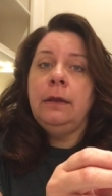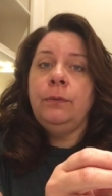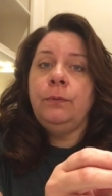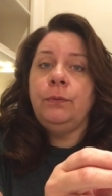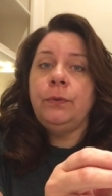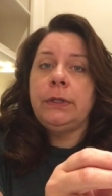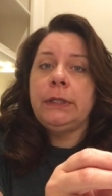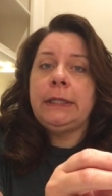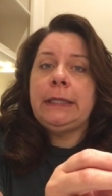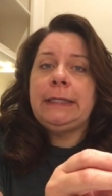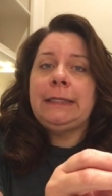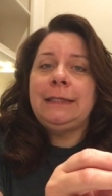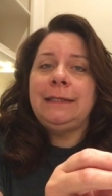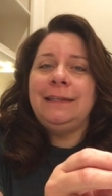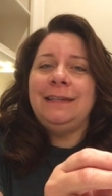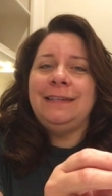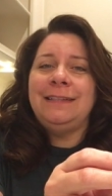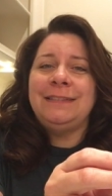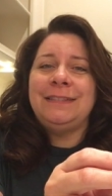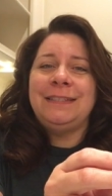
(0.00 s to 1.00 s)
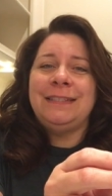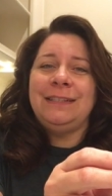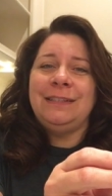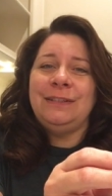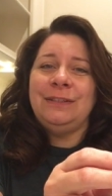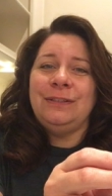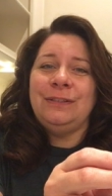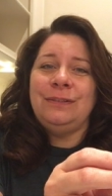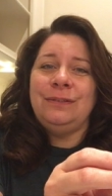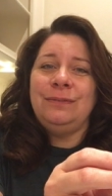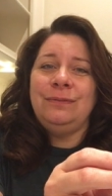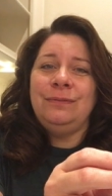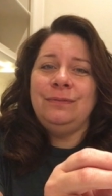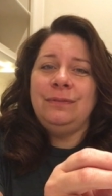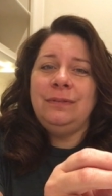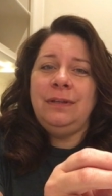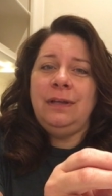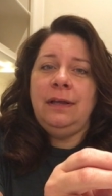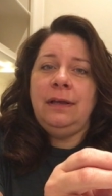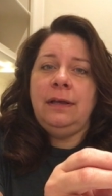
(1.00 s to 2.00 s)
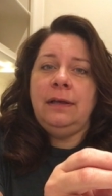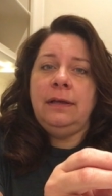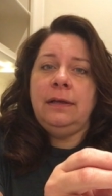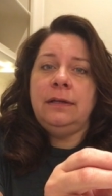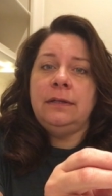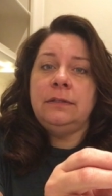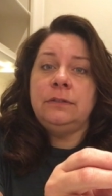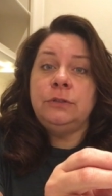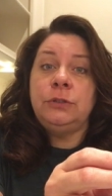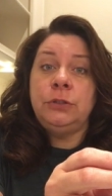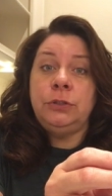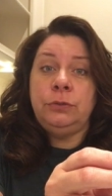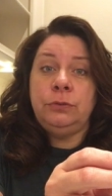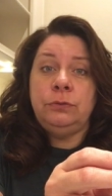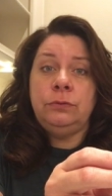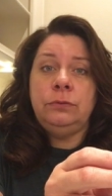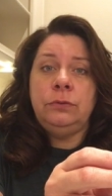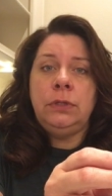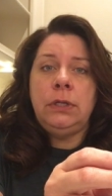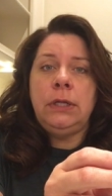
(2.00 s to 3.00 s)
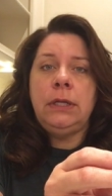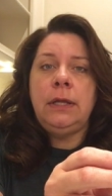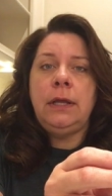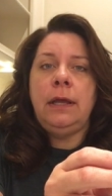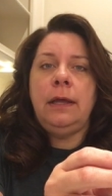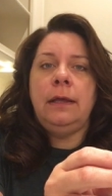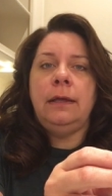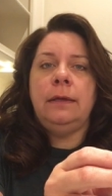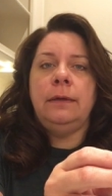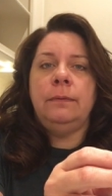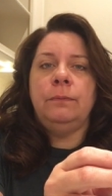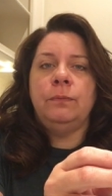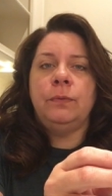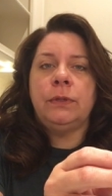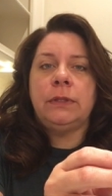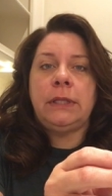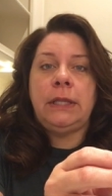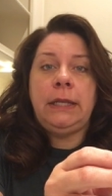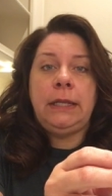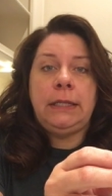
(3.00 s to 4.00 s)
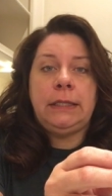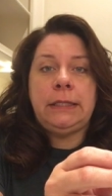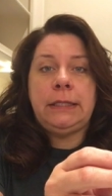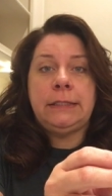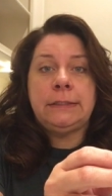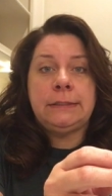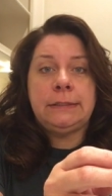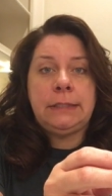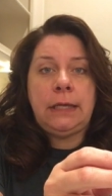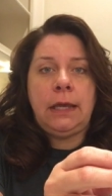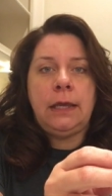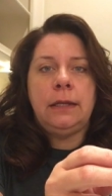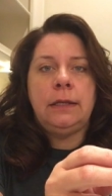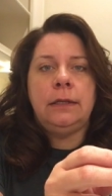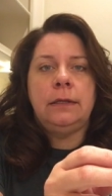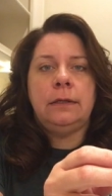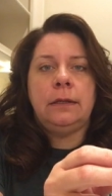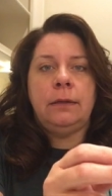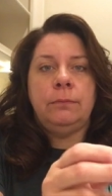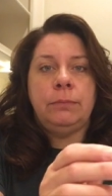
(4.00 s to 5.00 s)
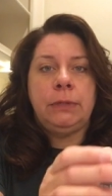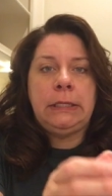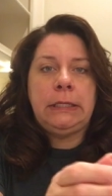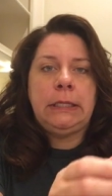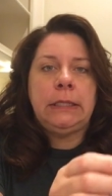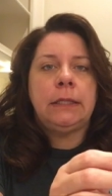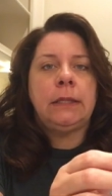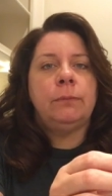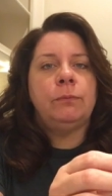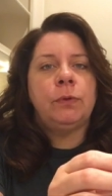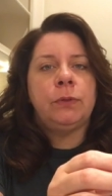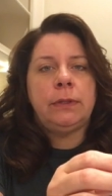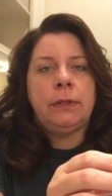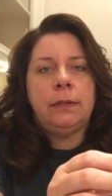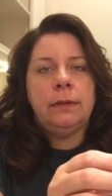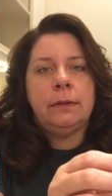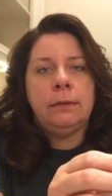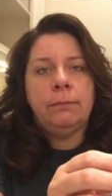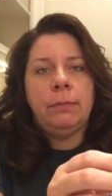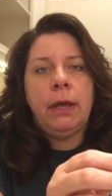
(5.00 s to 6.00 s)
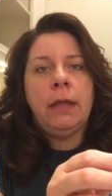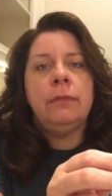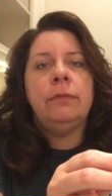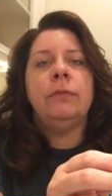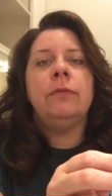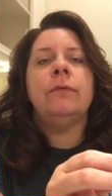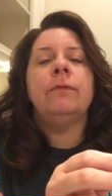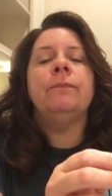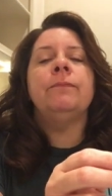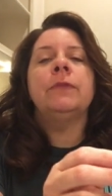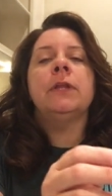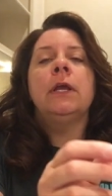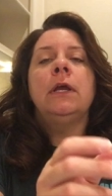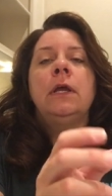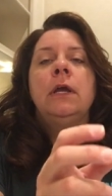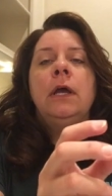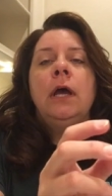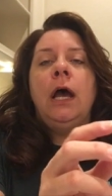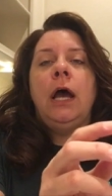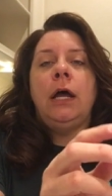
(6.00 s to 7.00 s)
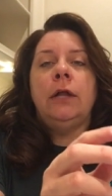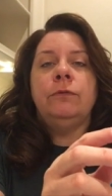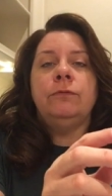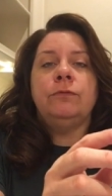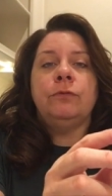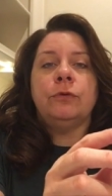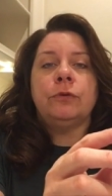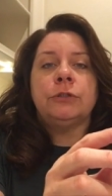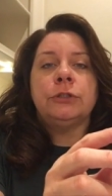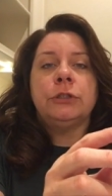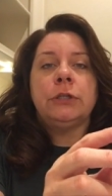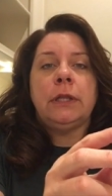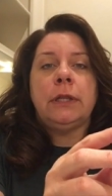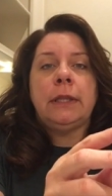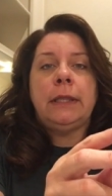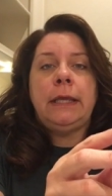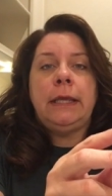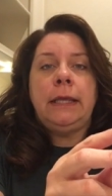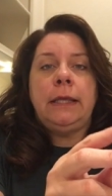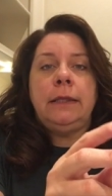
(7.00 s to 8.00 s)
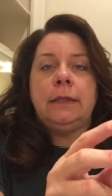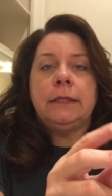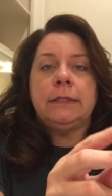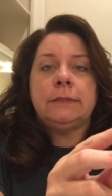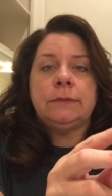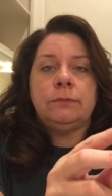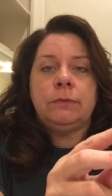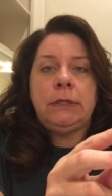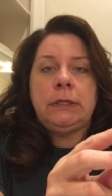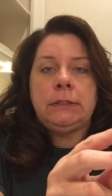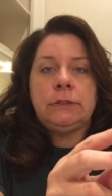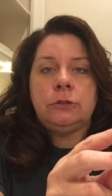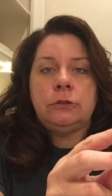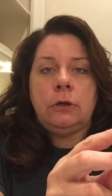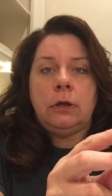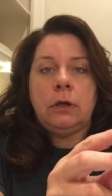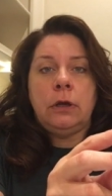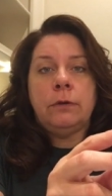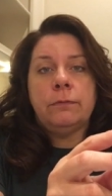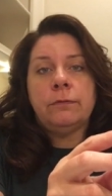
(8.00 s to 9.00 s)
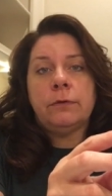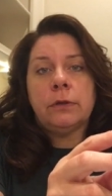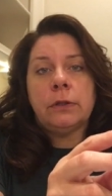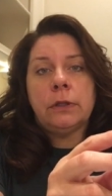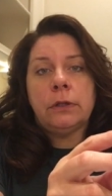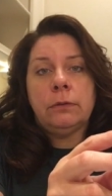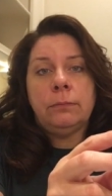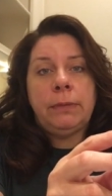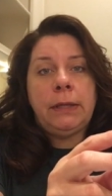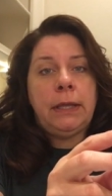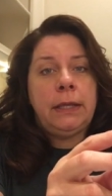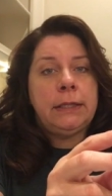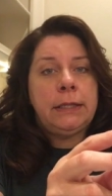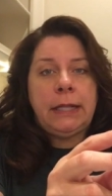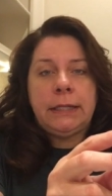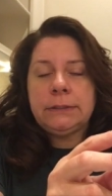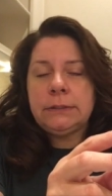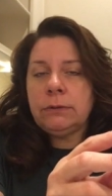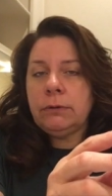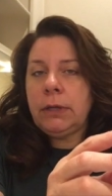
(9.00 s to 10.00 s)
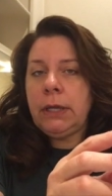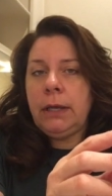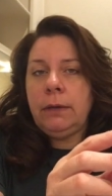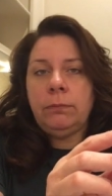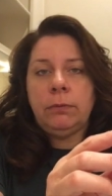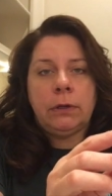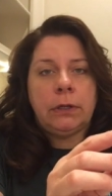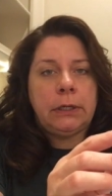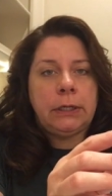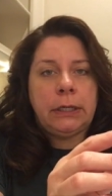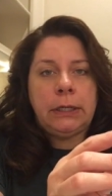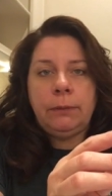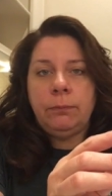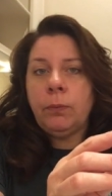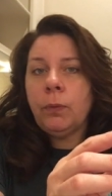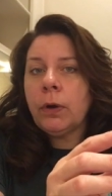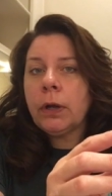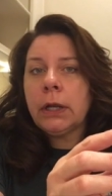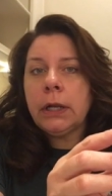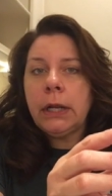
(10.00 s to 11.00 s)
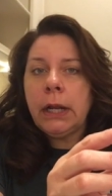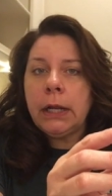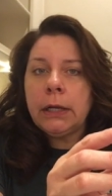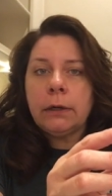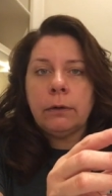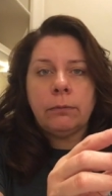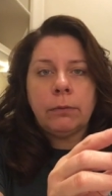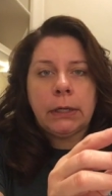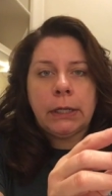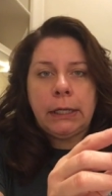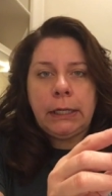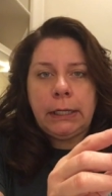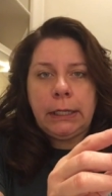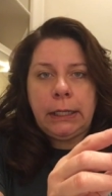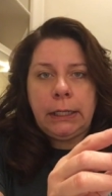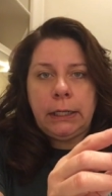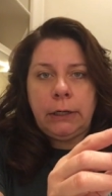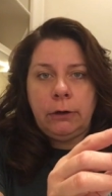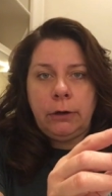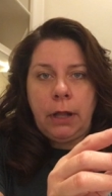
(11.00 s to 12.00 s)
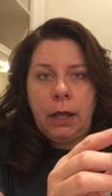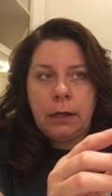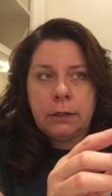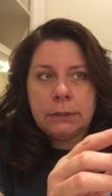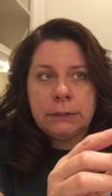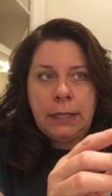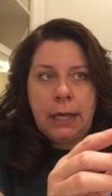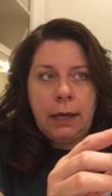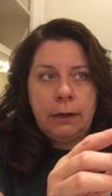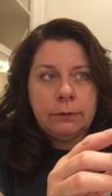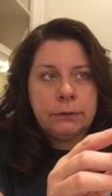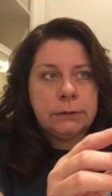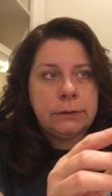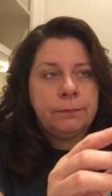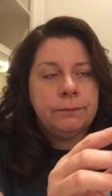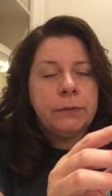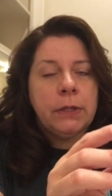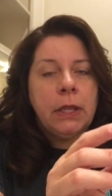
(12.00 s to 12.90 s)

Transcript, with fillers: really until uh, June um, with getting things done and completing them within the month. Unfortunately, this one has drug over a little bit. That's okay. We're going to keep working on her. We're going to get her knocked out.